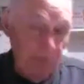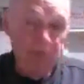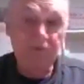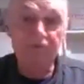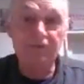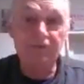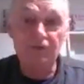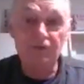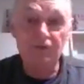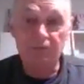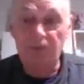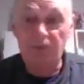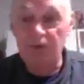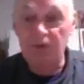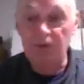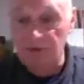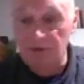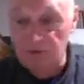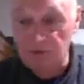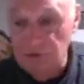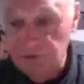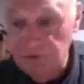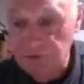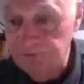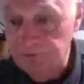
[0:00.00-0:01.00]
of his
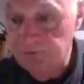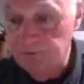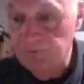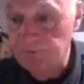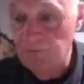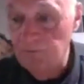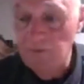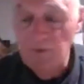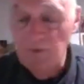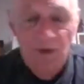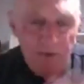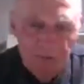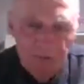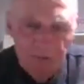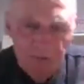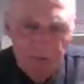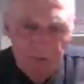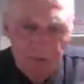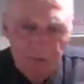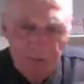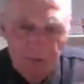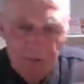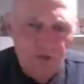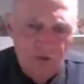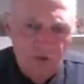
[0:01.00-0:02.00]
buddies on
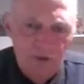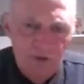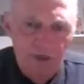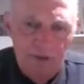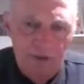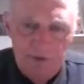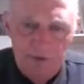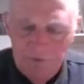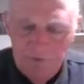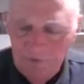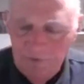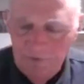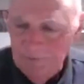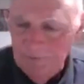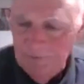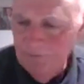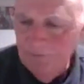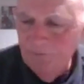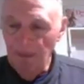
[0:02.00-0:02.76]
vacation kind of thing.